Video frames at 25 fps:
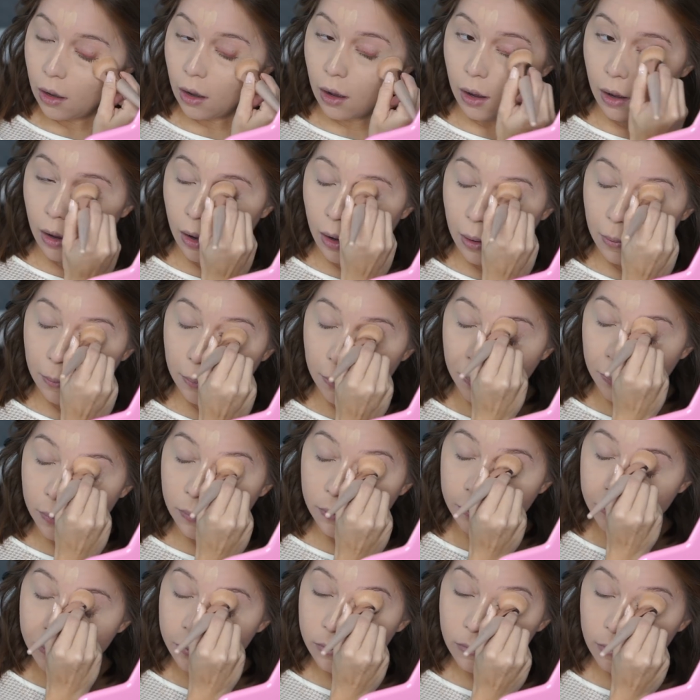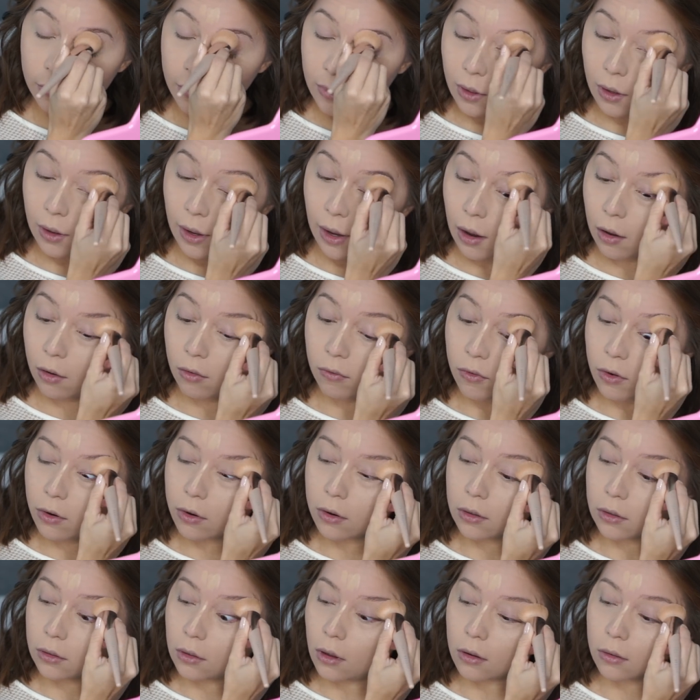How
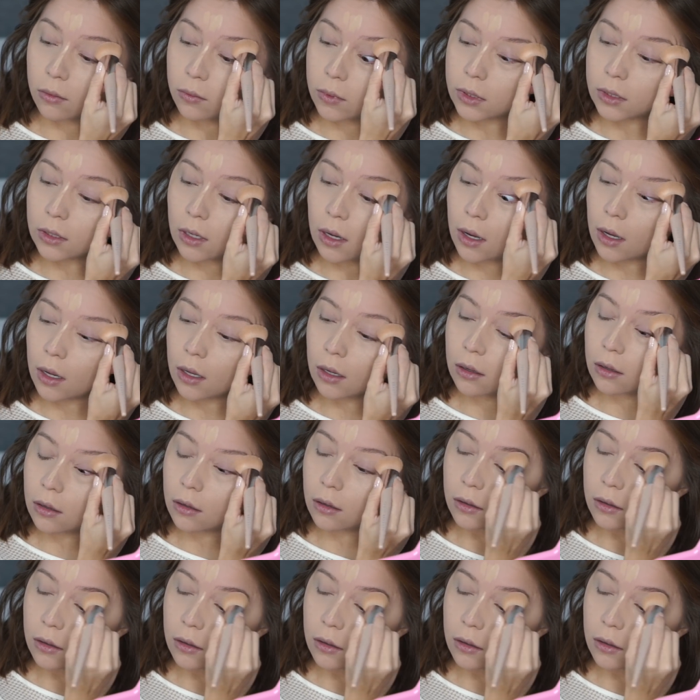far along was I?